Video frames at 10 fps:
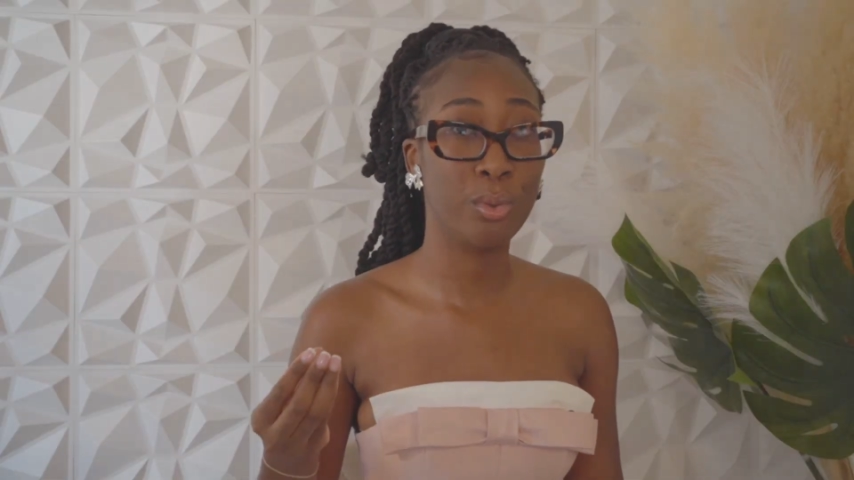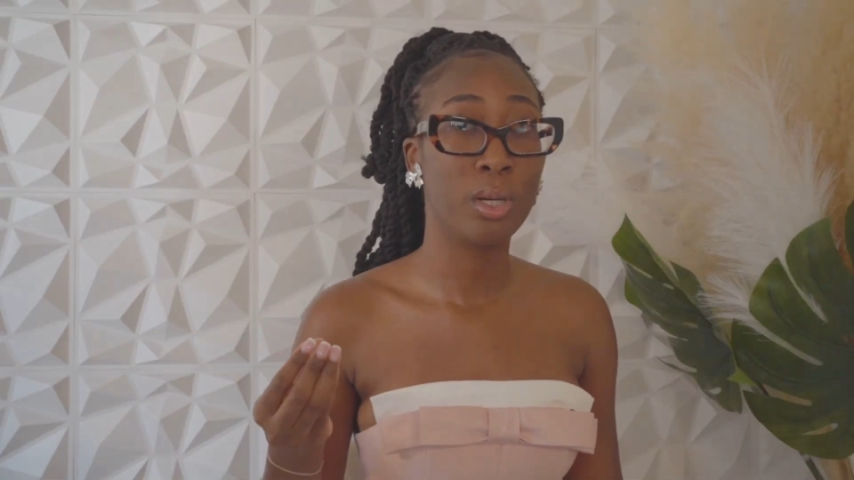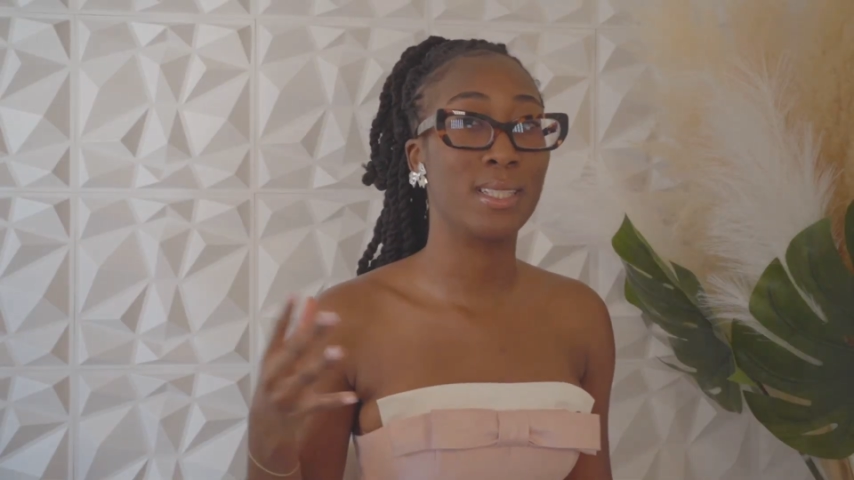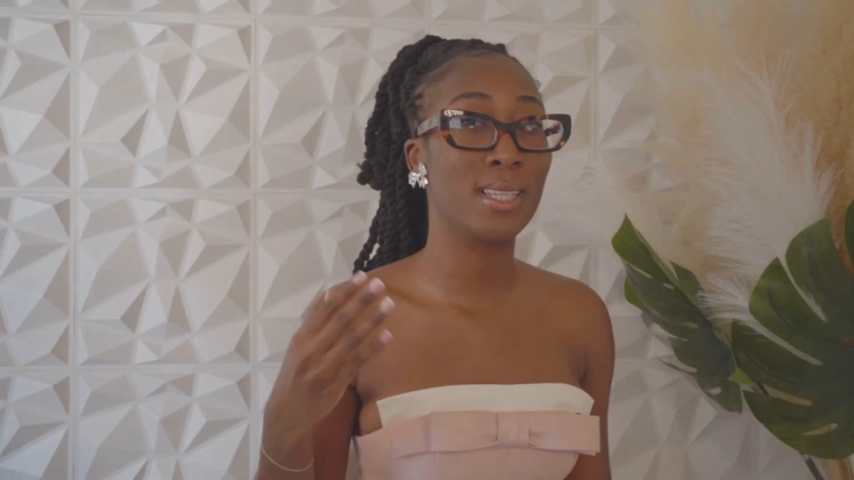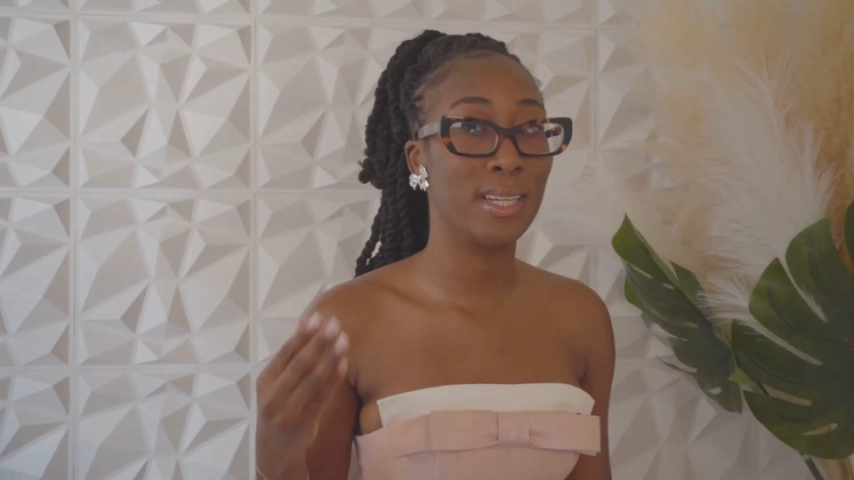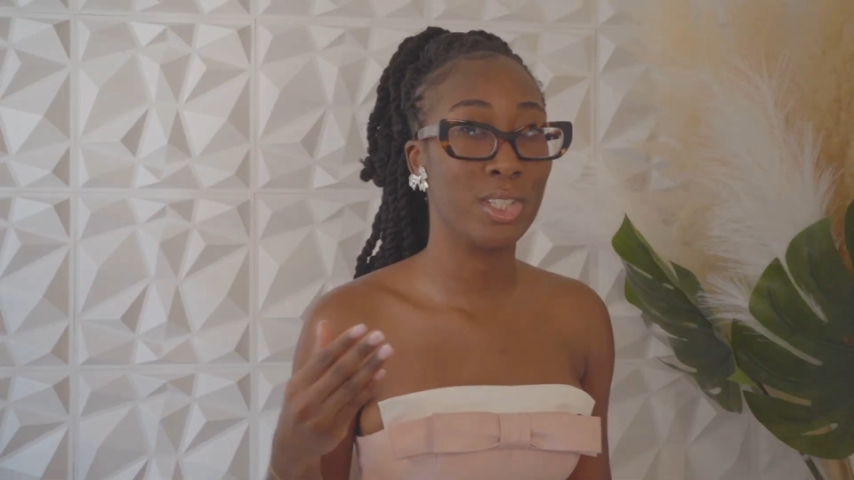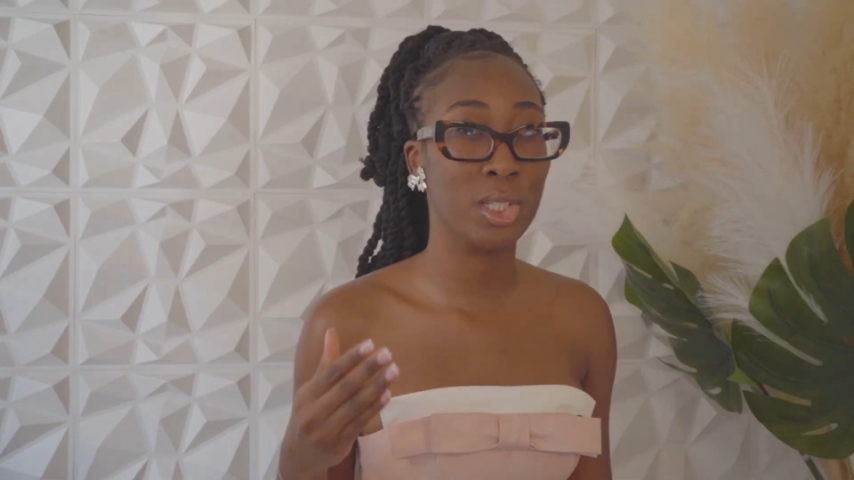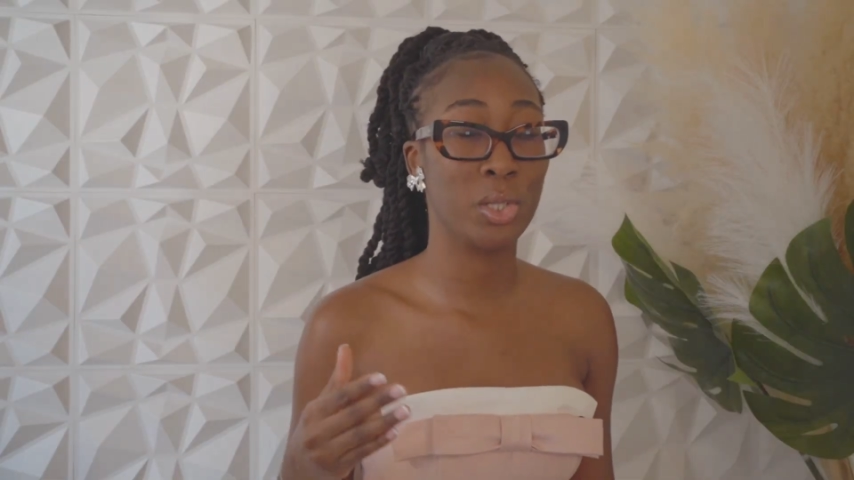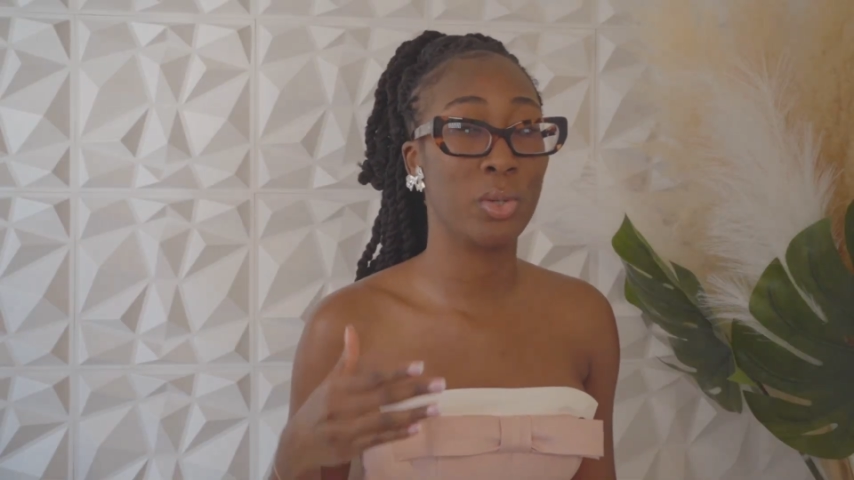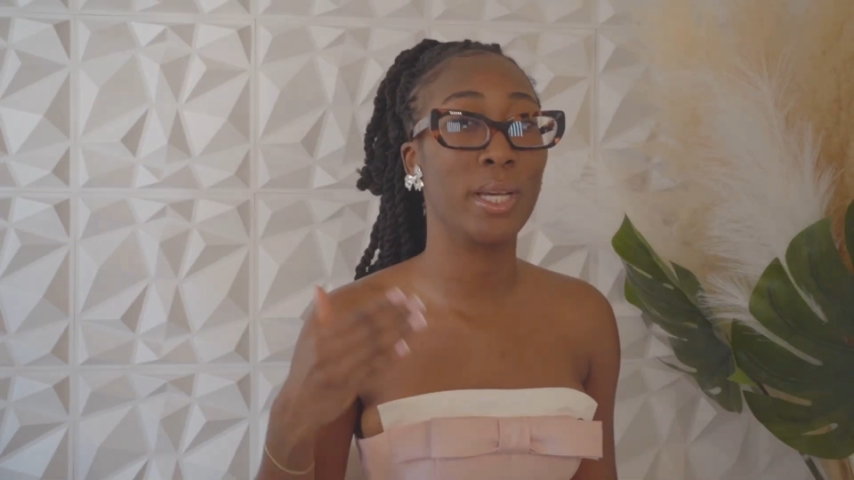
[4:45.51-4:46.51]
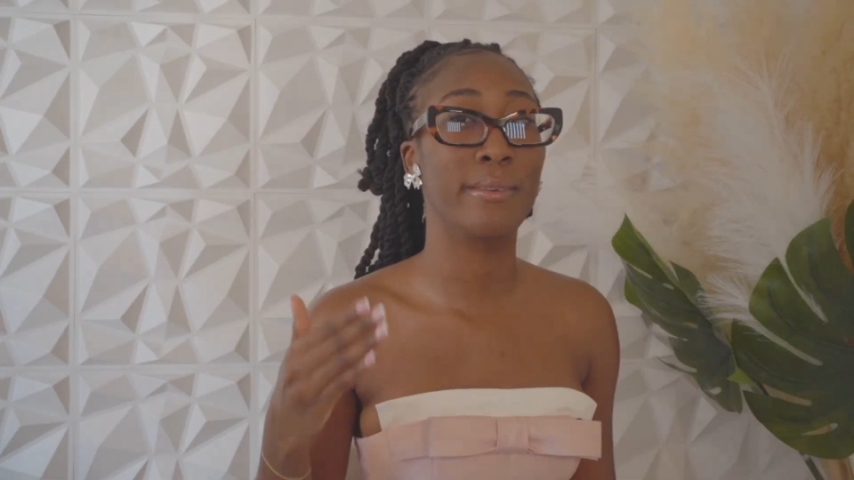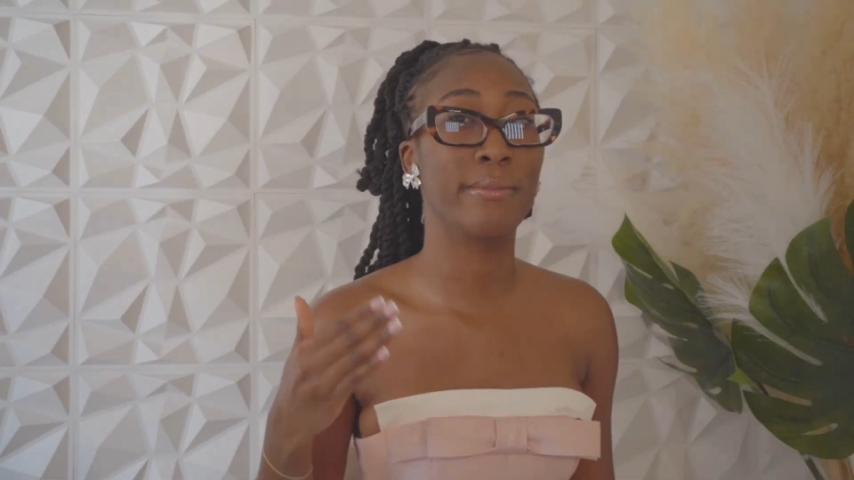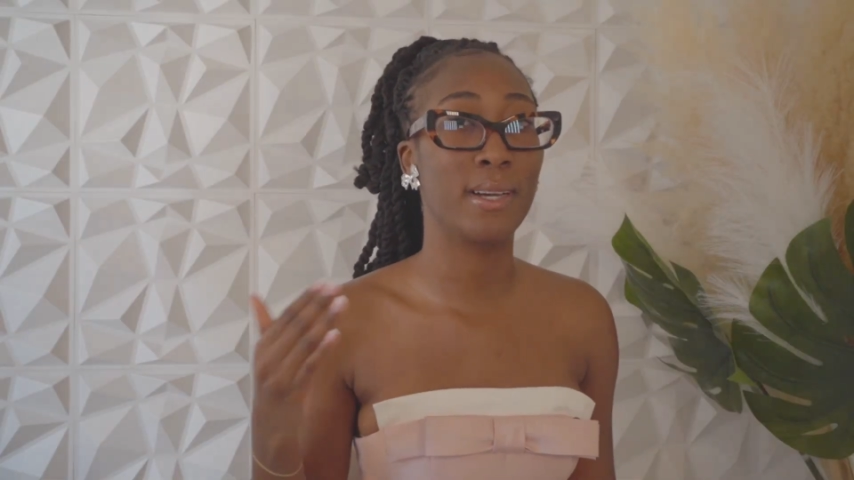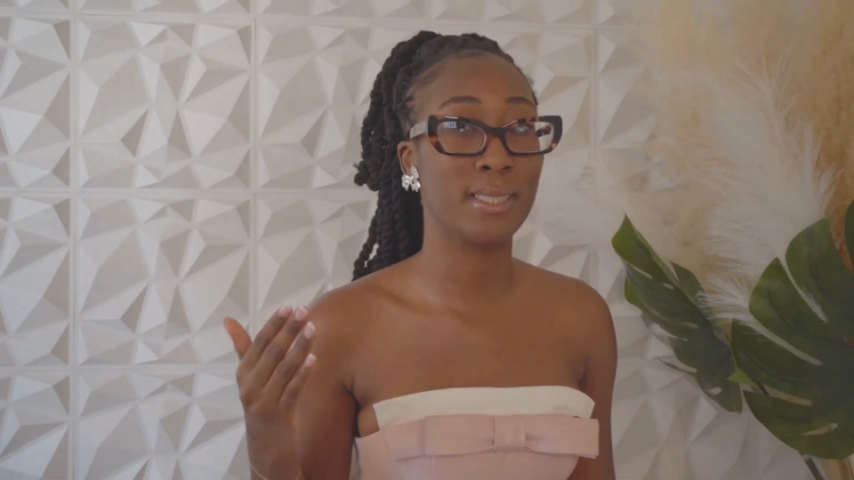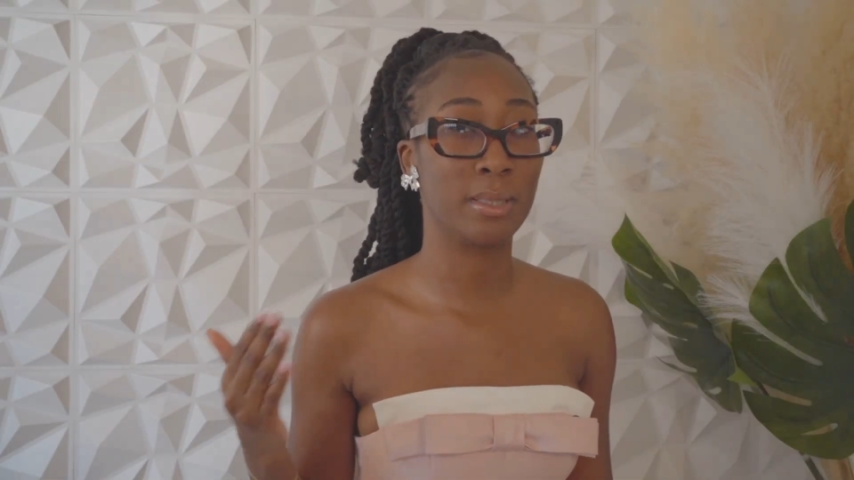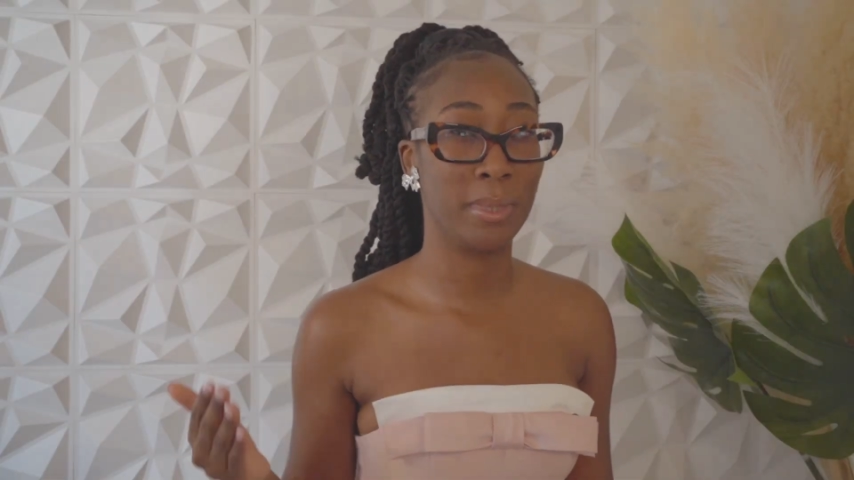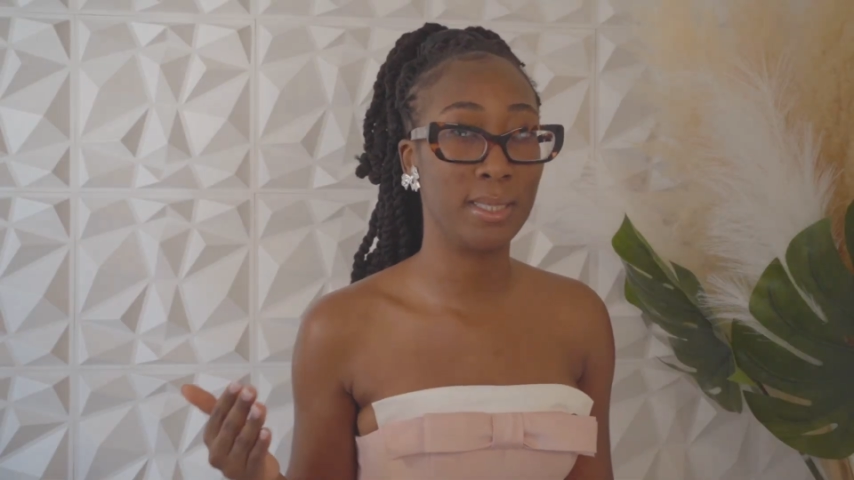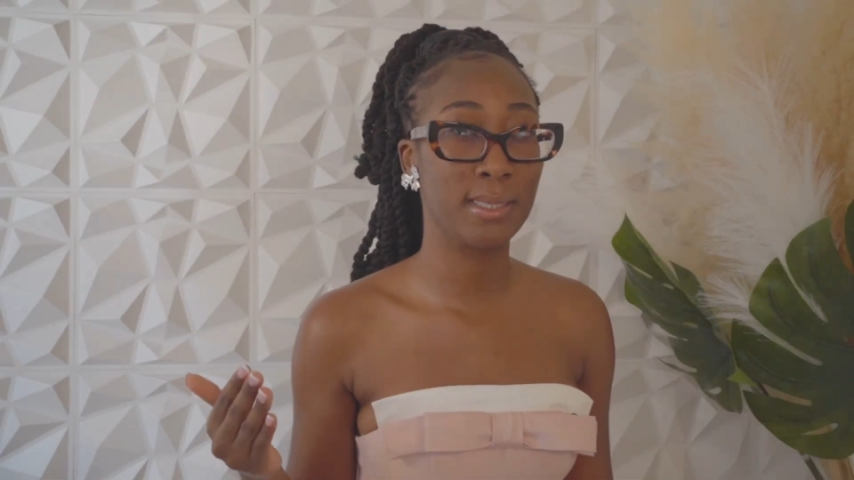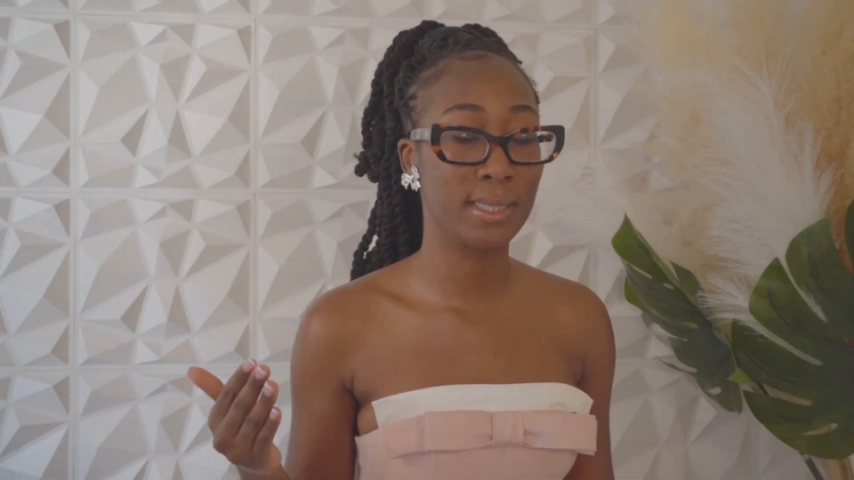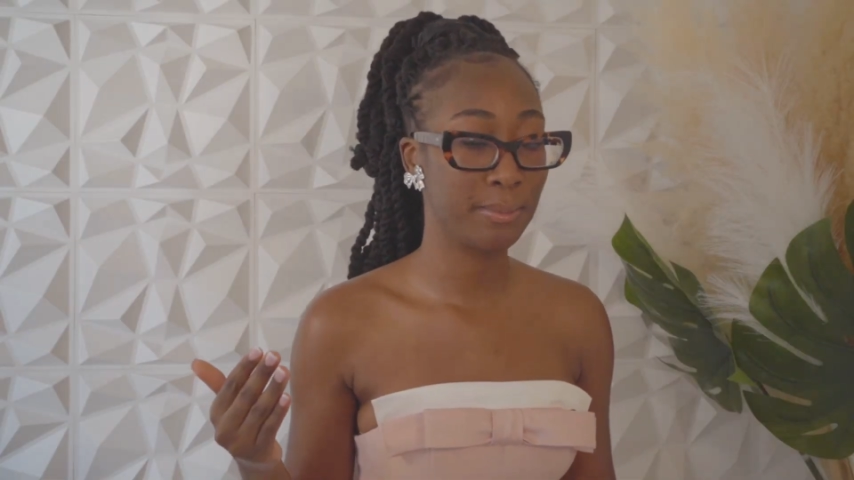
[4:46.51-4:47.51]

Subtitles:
Intentional investments.